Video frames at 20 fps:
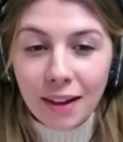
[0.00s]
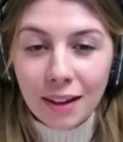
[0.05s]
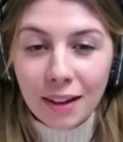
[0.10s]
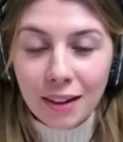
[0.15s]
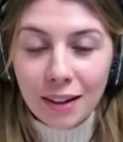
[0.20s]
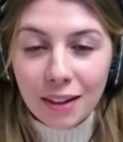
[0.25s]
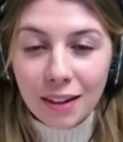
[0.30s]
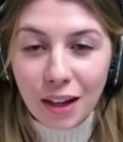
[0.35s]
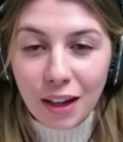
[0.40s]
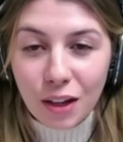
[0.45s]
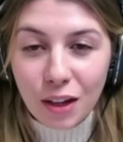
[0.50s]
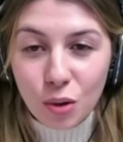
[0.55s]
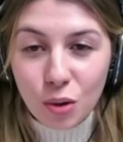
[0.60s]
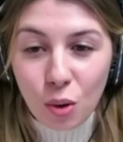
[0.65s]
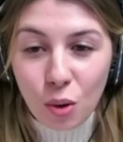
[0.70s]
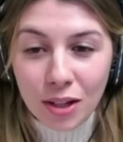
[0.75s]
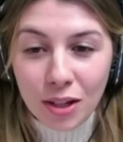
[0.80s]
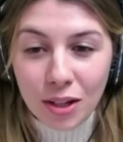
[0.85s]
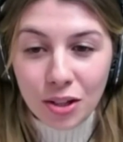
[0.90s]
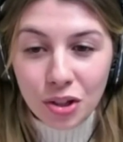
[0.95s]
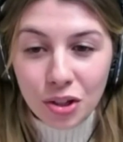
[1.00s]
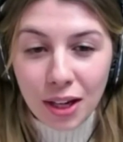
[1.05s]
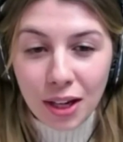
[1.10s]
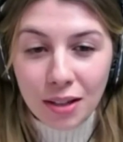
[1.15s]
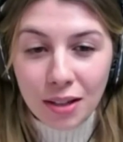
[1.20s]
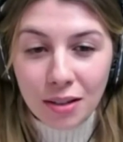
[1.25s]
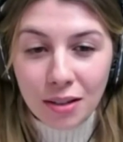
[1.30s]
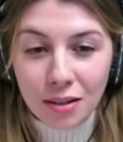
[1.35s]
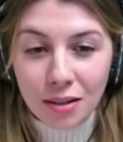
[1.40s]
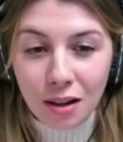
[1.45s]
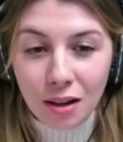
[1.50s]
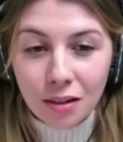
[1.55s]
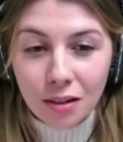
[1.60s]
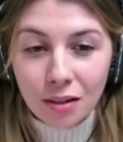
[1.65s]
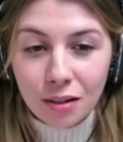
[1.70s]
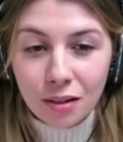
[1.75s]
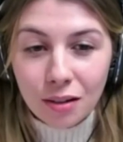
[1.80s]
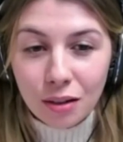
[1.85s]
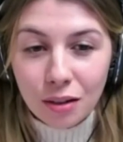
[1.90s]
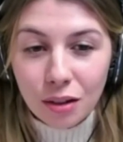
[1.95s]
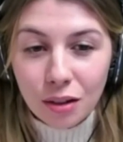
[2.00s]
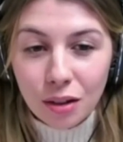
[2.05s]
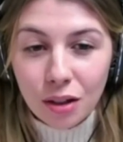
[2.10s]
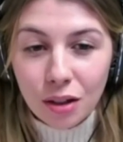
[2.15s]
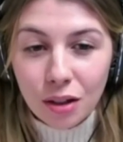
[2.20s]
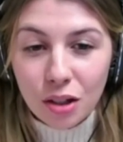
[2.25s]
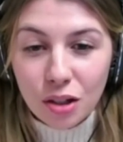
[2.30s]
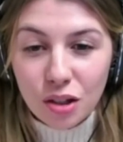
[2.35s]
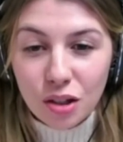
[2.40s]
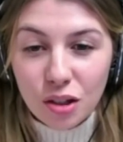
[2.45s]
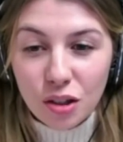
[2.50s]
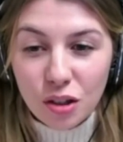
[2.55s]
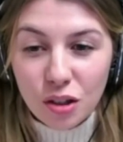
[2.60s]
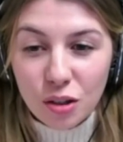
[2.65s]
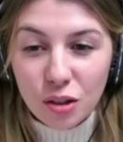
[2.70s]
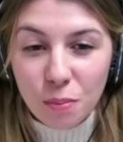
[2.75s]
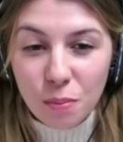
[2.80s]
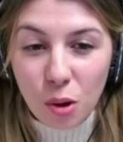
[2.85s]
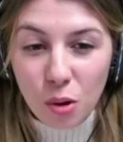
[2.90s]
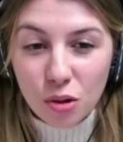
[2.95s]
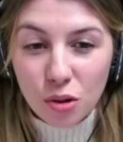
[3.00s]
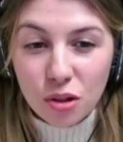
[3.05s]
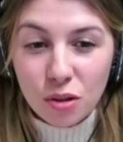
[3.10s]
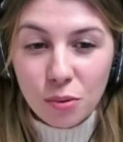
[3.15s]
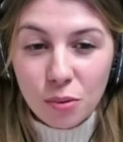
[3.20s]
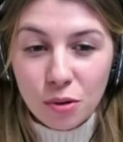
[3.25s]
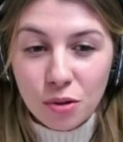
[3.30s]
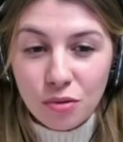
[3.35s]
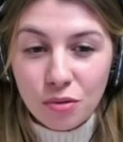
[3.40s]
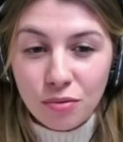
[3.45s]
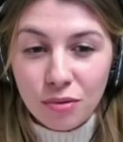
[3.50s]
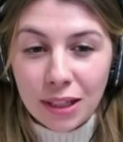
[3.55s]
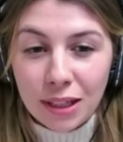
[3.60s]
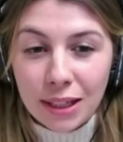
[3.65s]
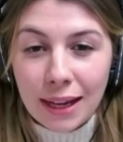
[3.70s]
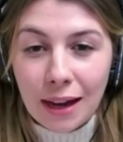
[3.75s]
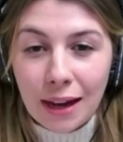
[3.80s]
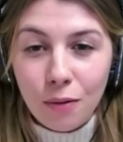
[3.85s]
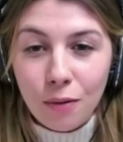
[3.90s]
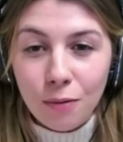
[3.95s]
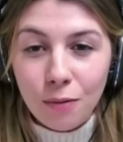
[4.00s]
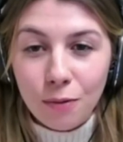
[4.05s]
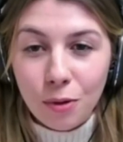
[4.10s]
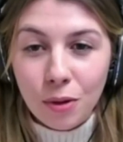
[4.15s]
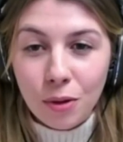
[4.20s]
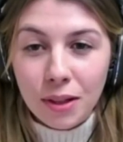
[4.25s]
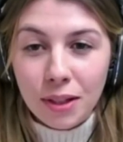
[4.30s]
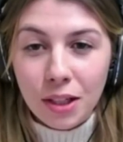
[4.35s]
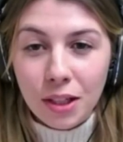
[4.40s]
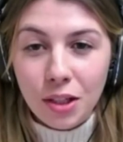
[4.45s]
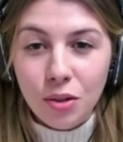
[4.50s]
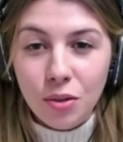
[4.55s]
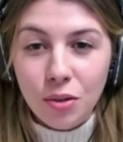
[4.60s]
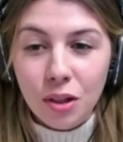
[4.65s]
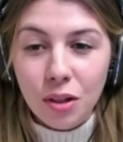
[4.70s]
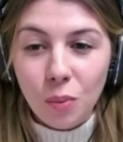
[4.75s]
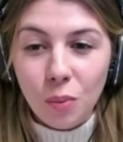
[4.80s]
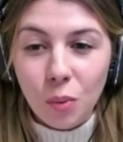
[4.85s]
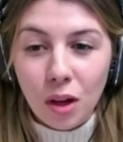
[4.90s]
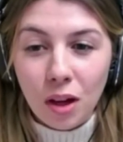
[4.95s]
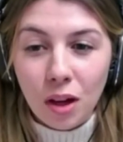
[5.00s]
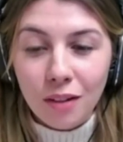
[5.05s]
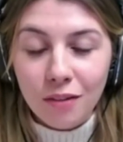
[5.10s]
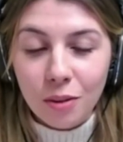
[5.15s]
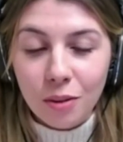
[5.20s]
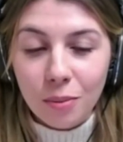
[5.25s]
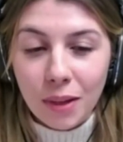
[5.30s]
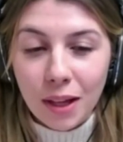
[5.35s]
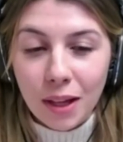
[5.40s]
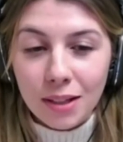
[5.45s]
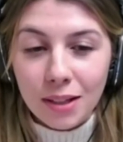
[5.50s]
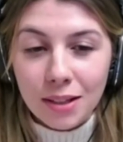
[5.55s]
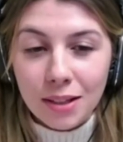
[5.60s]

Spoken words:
I think get your questionnaires done as soon as possible is really helpful, and then you can work